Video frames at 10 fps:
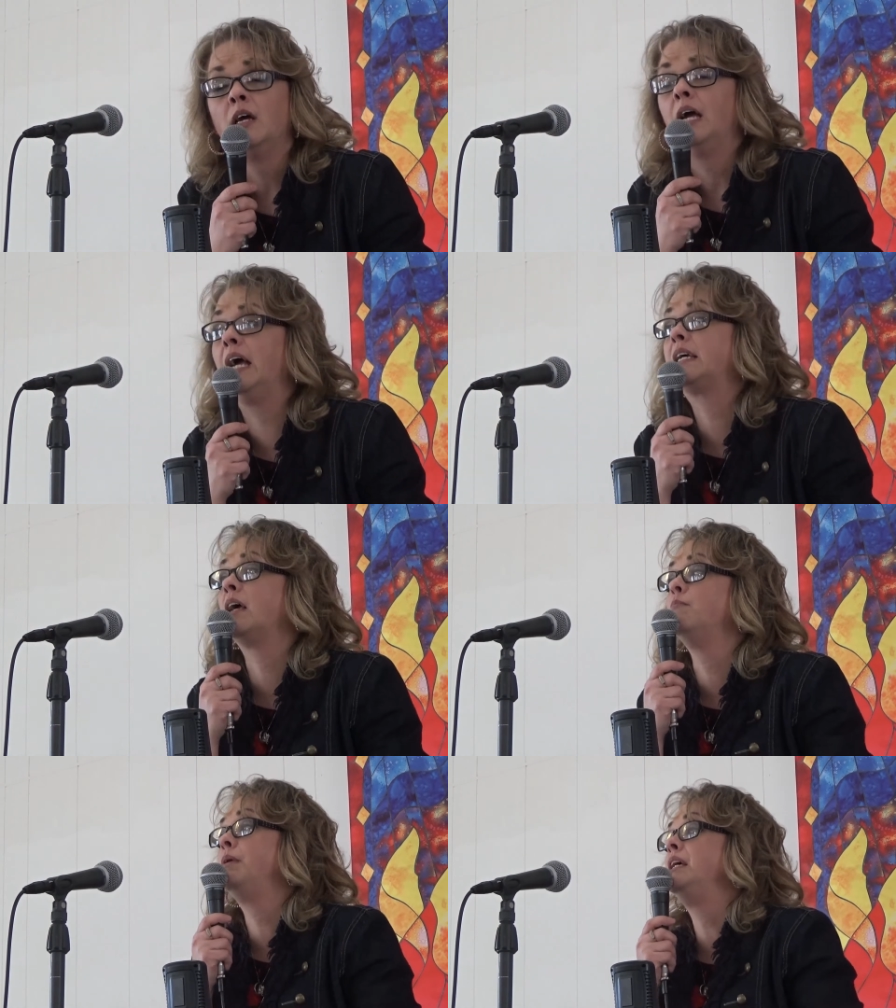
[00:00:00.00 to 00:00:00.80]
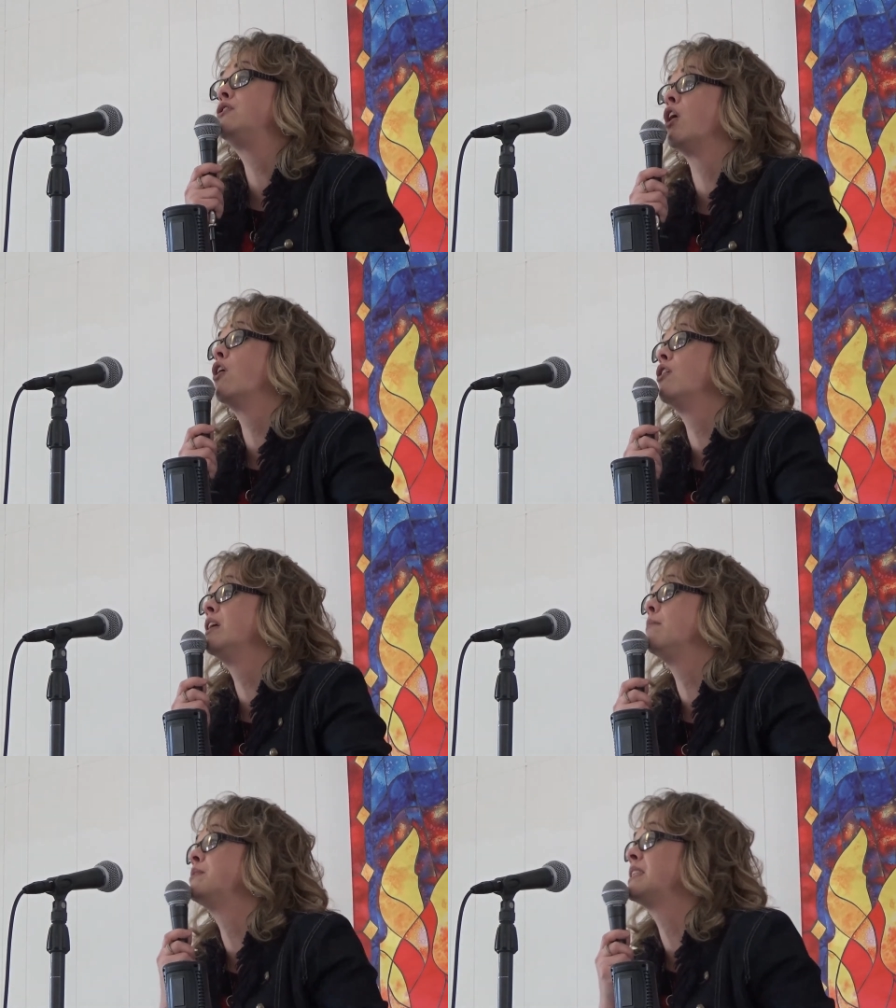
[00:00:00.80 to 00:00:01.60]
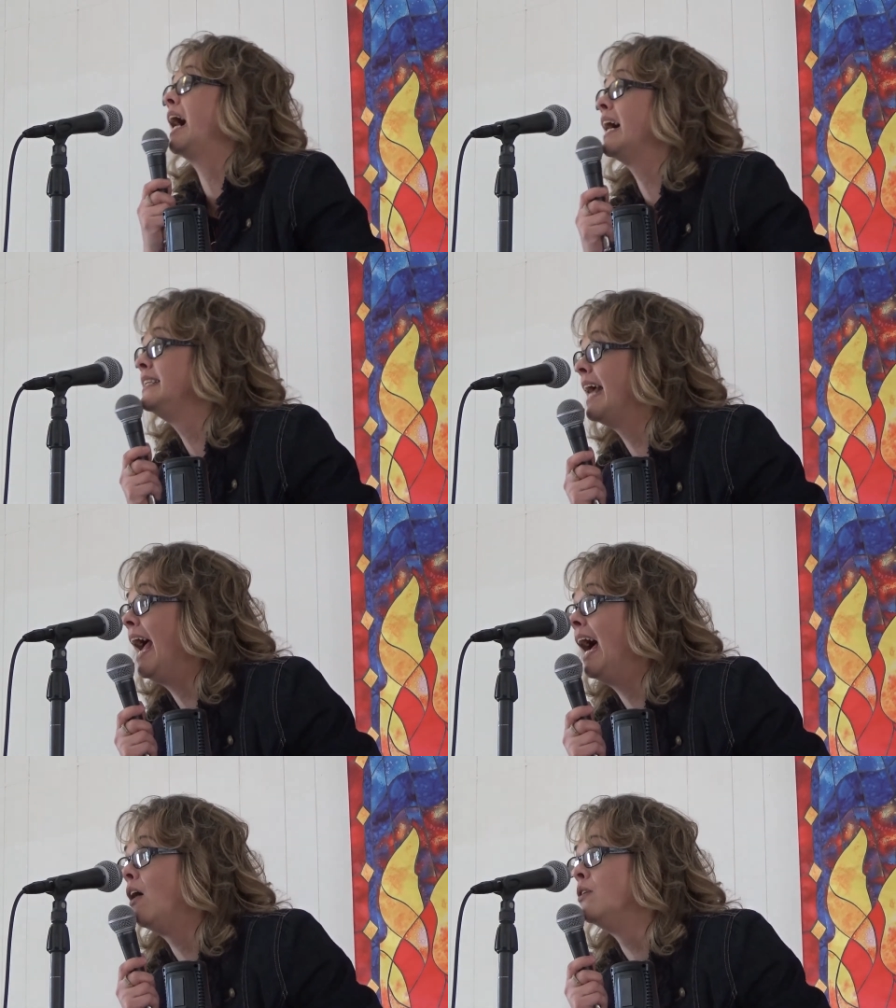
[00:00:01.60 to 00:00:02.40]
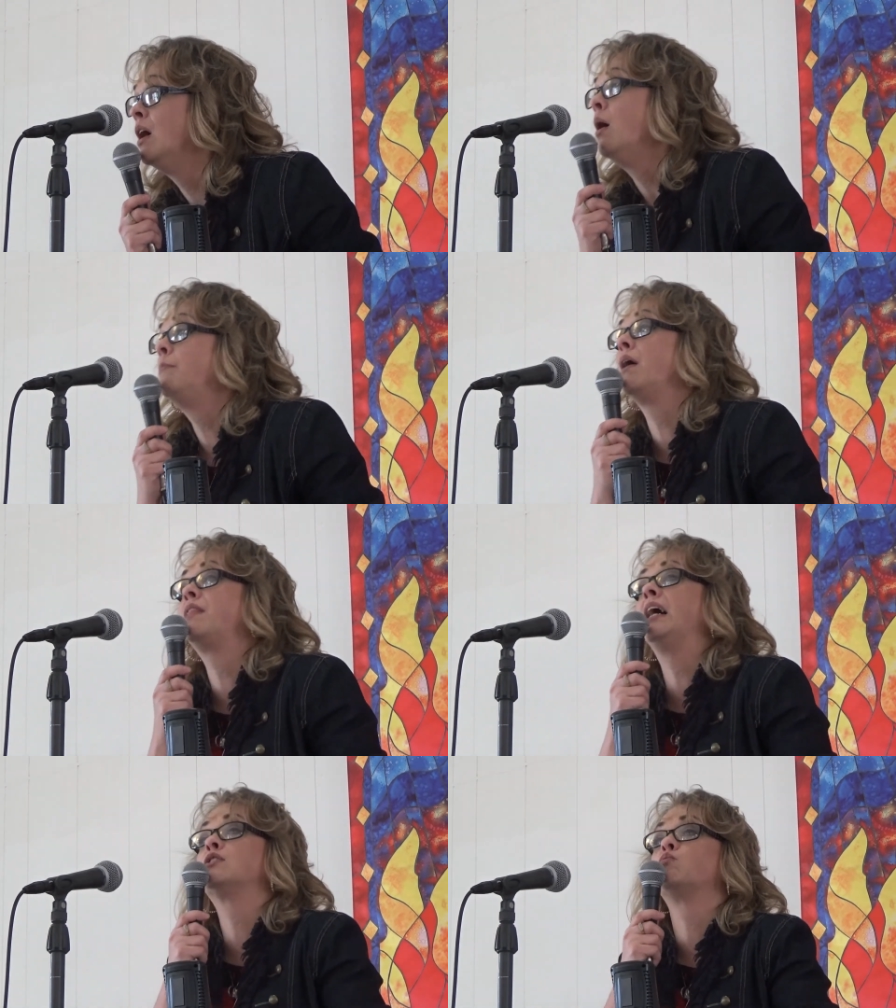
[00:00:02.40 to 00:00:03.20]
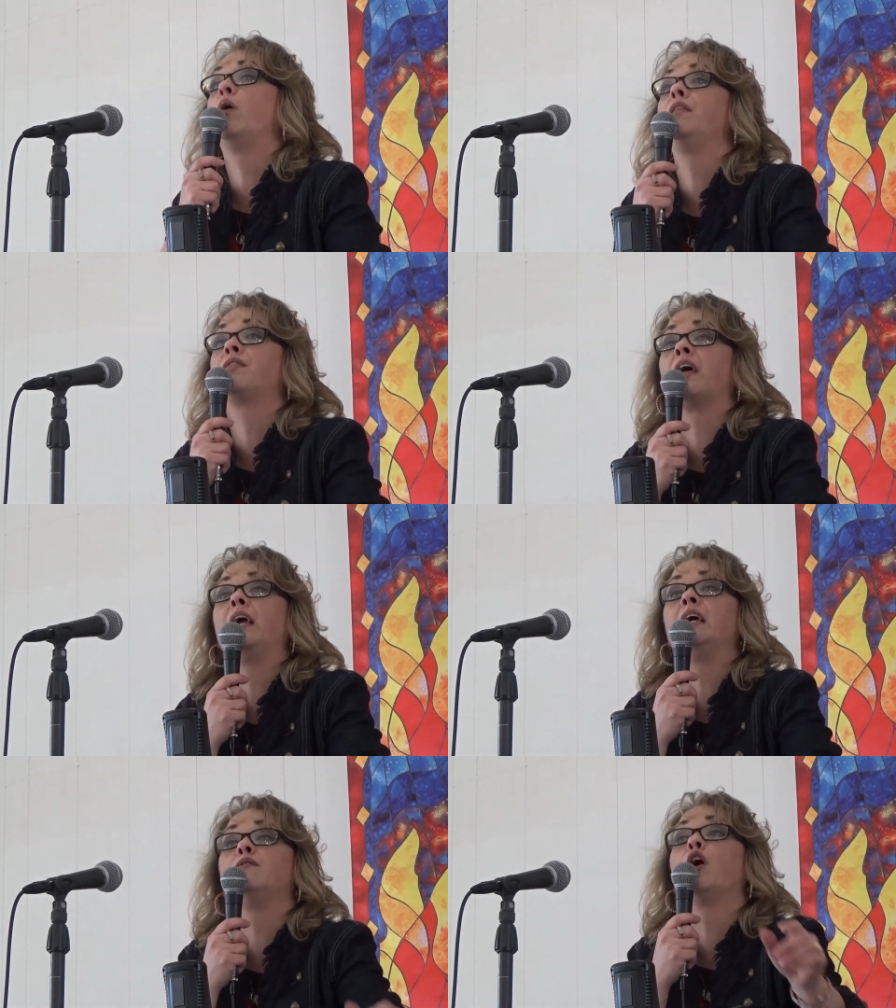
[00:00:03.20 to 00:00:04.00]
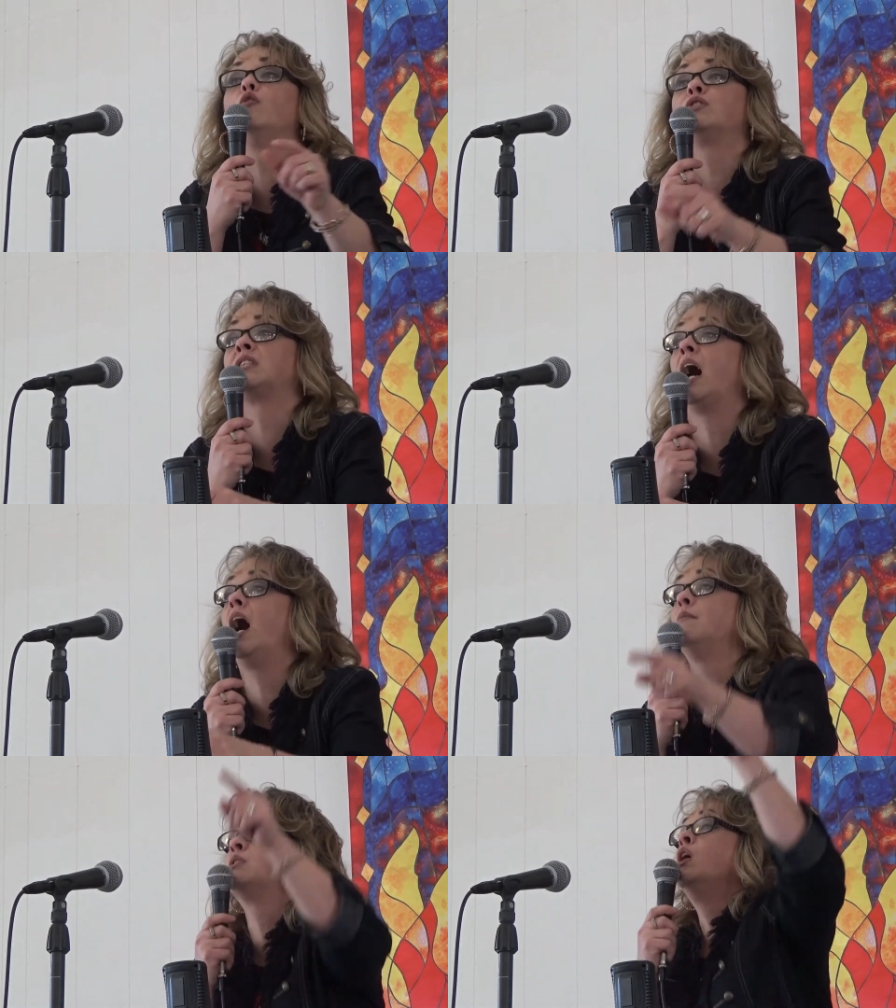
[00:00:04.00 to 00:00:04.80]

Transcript: It can be turned upside down. But that's one thing in those times